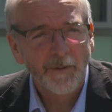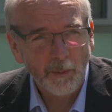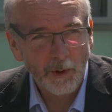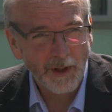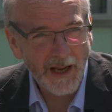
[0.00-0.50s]
that
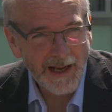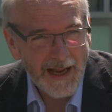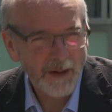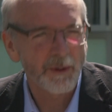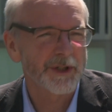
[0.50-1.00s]
will
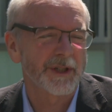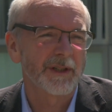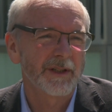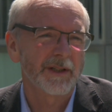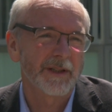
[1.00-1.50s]
allow us
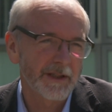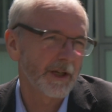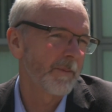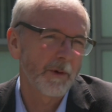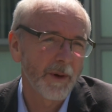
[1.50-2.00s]
to
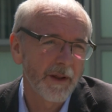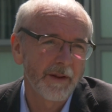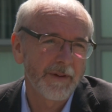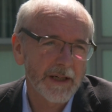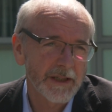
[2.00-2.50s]
determine whether the
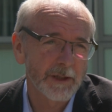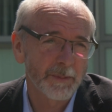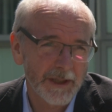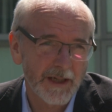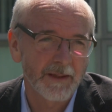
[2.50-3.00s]
vaccine's
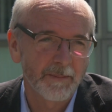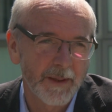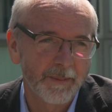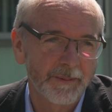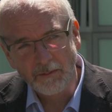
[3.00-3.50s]
protecting
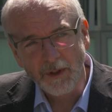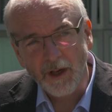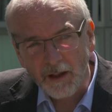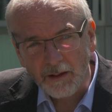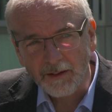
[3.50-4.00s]
people. We
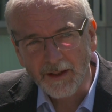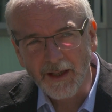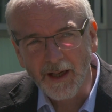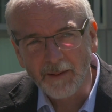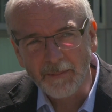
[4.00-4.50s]
are
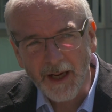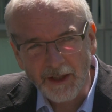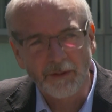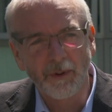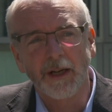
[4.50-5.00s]
um,
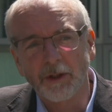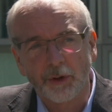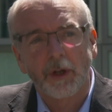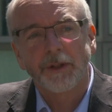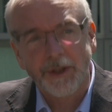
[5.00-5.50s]
actually running
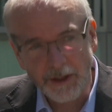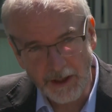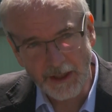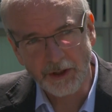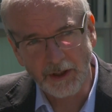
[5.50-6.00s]
trials
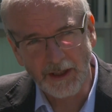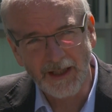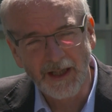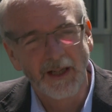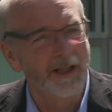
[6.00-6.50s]

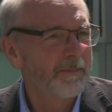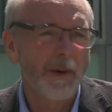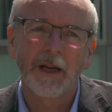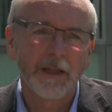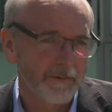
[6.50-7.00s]
internationally in
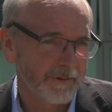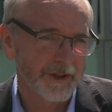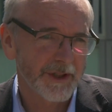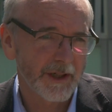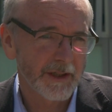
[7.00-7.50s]
many
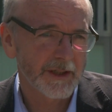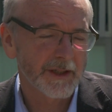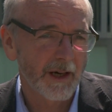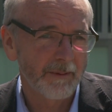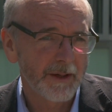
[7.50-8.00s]
different sites
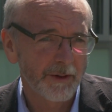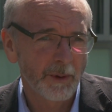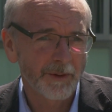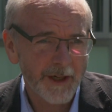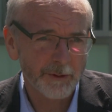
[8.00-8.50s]
around the
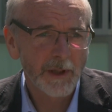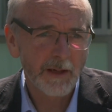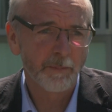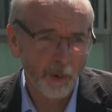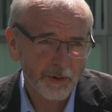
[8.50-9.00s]
world. That's really
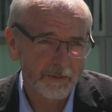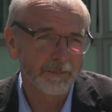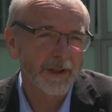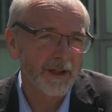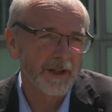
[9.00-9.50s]
important
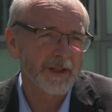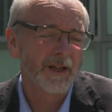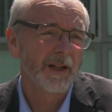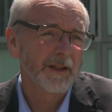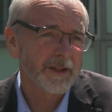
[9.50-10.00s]
because
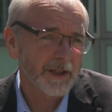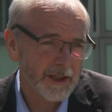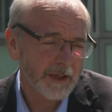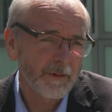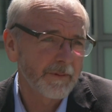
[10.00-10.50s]
a
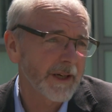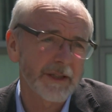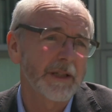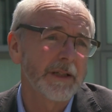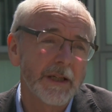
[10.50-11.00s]
successful
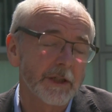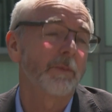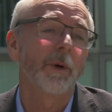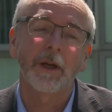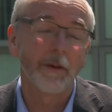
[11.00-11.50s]
vaccine needs to
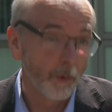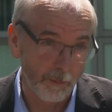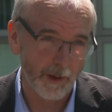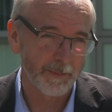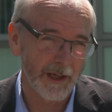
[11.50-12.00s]
work in all
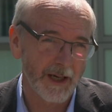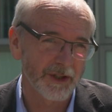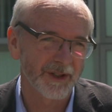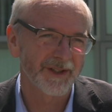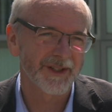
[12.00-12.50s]

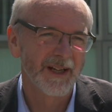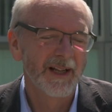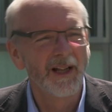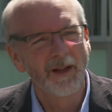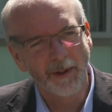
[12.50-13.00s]
populations,
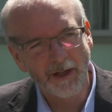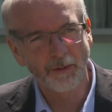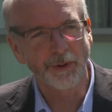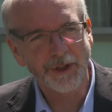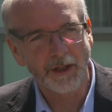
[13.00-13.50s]
but it
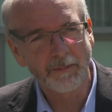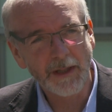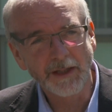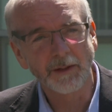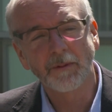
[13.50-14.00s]
also means that